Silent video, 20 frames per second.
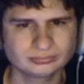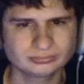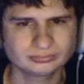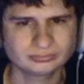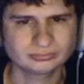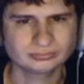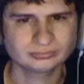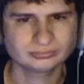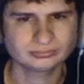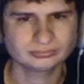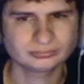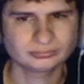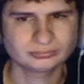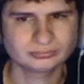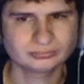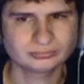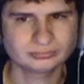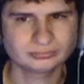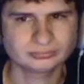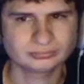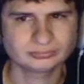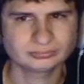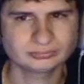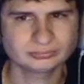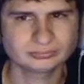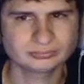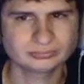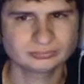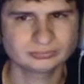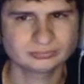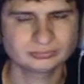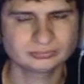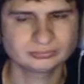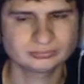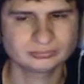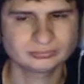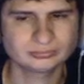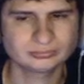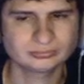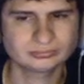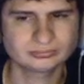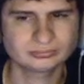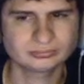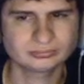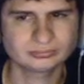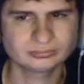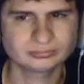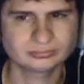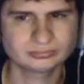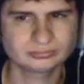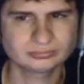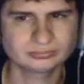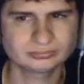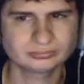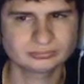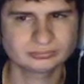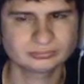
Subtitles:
(silent)